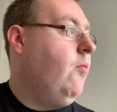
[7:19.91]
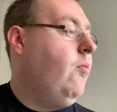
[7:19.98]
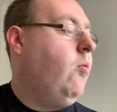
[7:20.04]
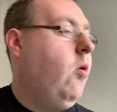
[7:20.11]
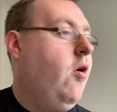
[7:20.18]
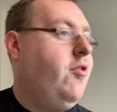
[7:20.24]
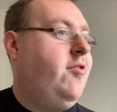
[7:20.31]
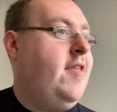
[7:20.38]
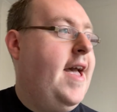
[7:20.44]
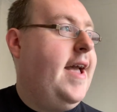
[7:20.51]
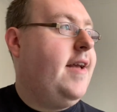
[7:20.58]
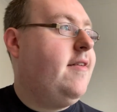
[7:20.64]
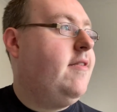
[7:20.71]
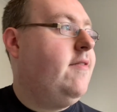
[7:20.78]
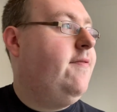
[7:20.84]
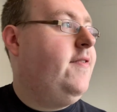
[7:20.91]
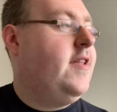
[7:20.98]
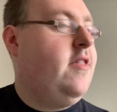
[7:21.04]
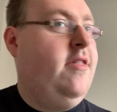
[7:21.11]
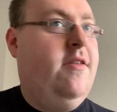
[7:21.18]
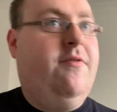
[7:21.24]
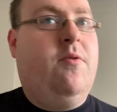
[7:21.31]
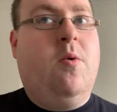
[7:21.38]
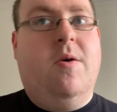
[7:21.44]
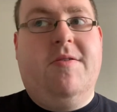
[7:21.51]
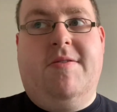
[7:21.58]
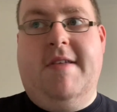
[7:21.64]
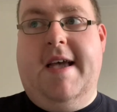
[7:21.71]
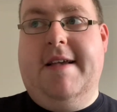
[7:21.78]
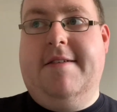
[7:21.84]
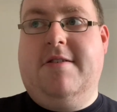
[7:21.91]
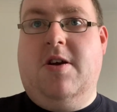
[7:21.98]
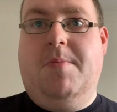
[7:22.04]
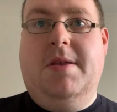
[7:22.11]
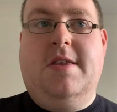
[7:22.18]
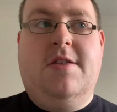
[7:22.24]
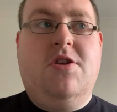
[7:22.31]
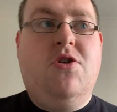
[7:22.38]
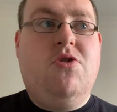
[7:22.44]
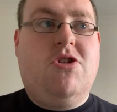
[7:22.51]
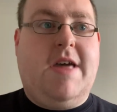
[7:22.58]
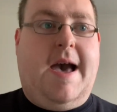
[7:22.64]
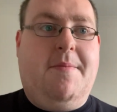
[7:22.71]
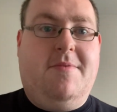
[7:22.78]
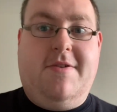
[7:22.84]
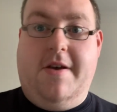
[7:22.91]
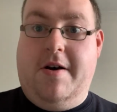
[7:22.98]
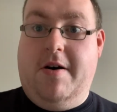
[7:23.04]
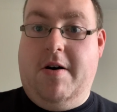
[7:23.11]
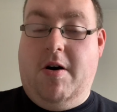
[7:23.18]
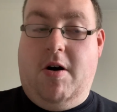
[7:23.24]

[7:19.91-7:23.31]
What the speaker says: What's next could be the new chapter